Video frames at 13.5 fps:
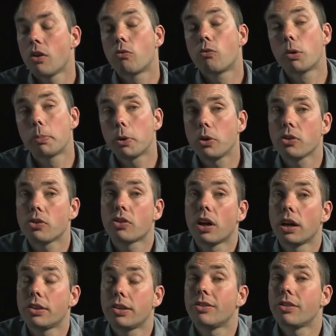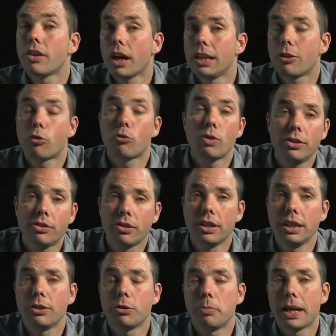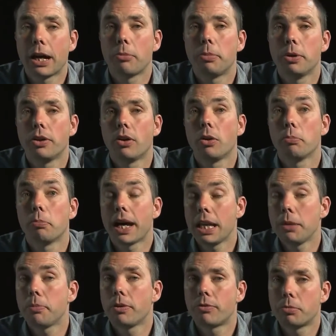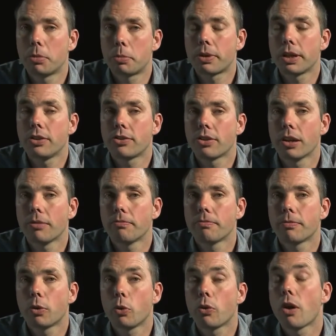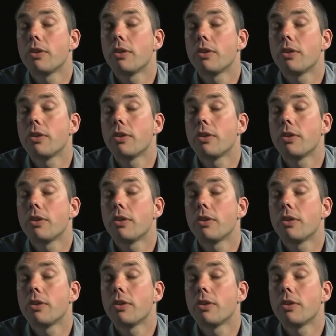Reports are designed originally to be output on paper from a printer, although